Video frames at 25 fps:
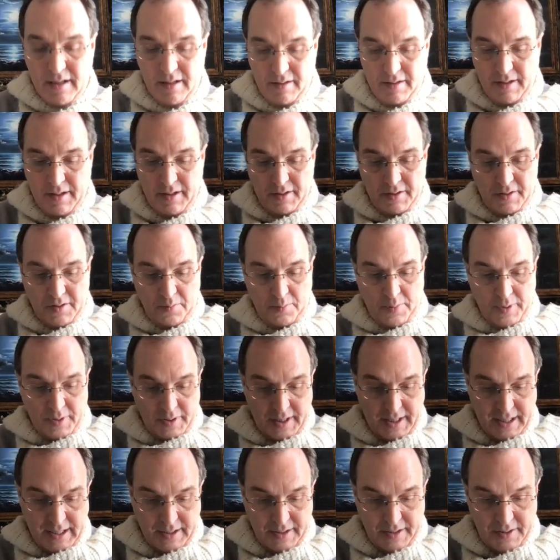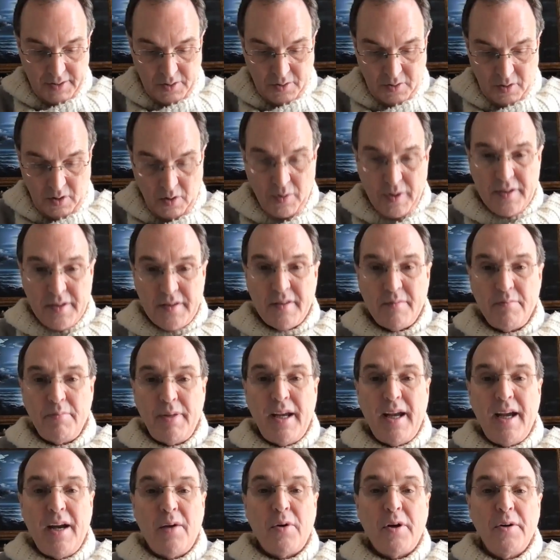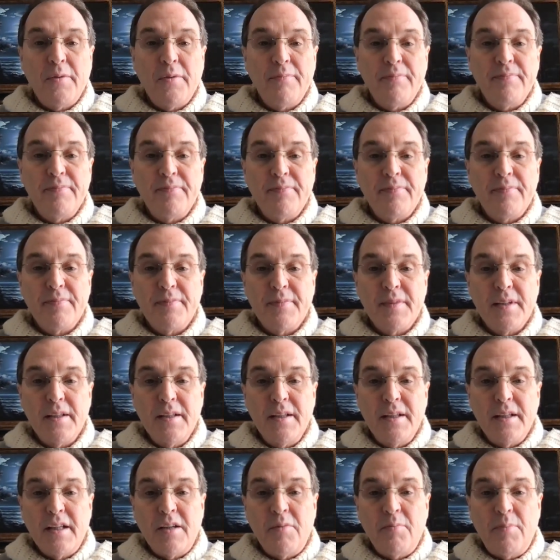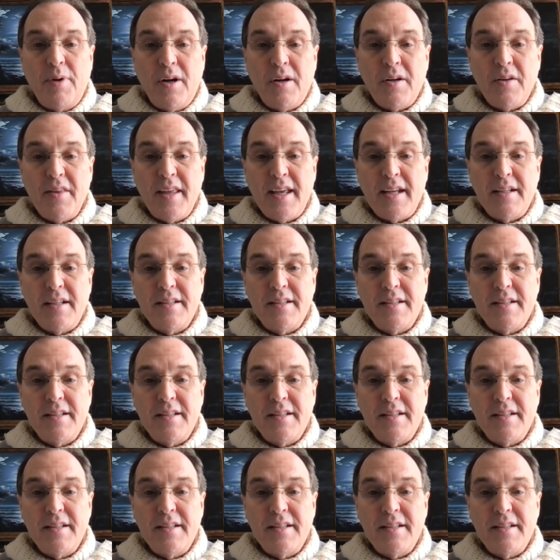as it exists right now to put he and his cronies in power.